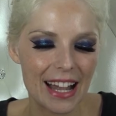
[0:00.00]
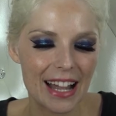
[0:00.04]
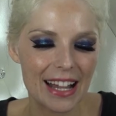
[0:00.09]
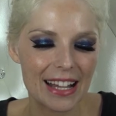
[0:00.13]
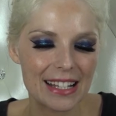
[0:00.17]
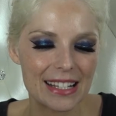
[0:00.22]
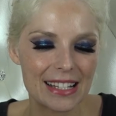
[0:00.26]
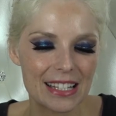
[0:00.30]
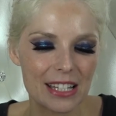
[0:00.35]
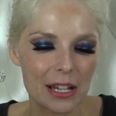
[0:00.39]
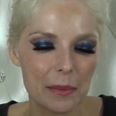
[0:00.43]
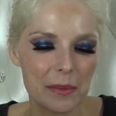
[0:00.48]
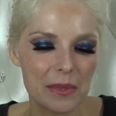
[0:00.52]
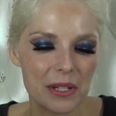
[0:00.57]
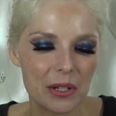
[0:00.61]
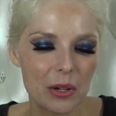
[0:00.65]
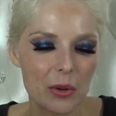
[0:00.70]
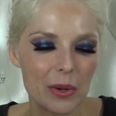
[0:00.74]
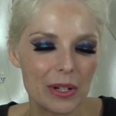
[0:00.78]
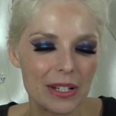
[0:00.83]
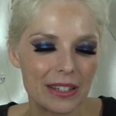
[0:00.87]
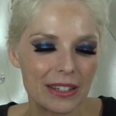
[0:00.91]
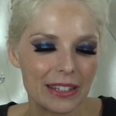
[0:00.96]
and
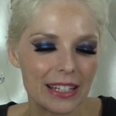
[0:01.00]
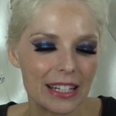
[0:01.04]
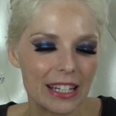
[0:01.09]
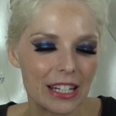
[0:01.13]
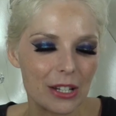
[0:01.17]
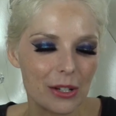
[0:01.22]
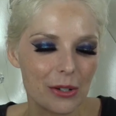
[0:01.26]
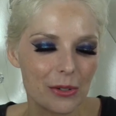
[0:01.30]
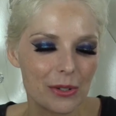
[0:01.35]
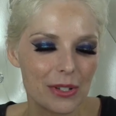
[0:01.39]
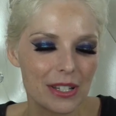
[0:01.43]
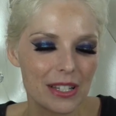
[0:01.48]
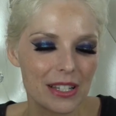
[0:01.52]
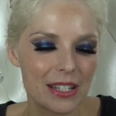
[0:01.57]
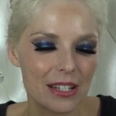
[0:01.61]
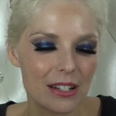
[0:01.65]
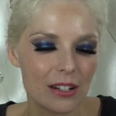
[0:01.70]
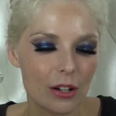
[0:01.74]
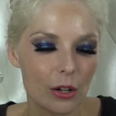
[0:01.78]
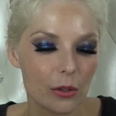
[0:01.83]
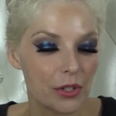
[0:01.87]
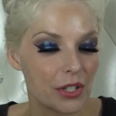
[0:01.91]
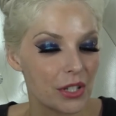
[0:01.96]
subsequently
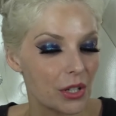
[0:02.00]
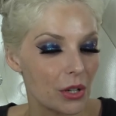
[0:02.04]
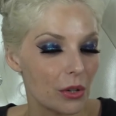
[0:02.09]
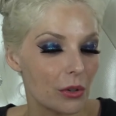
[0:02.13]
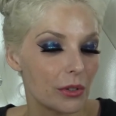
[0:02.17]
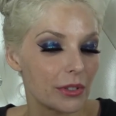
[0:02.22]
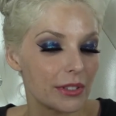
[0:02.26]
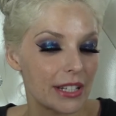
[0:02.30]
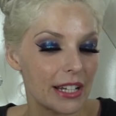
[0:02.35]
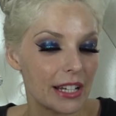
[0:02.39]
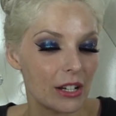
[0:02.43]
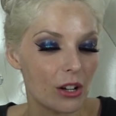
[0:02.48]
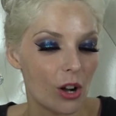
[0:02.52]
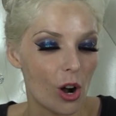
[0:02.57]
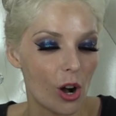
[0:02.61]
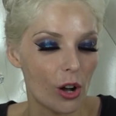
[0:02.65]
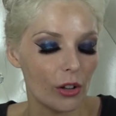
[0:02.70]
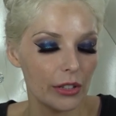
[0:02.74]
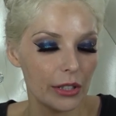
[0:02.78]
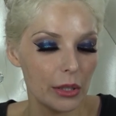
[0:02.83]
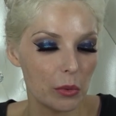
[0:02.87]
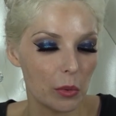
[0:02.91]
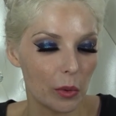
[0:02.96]
used or sold in
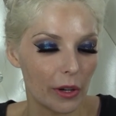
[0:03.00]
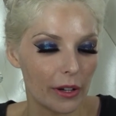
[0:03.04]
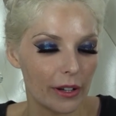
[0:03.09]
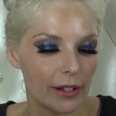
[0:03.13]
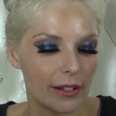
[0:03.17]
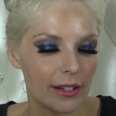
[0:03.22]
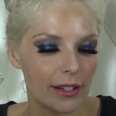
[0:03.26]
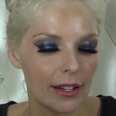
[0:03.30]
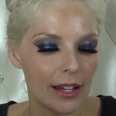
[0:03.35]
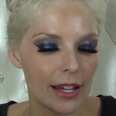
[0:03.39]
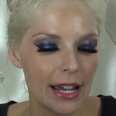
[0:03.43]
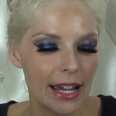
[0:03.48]
Hollywood.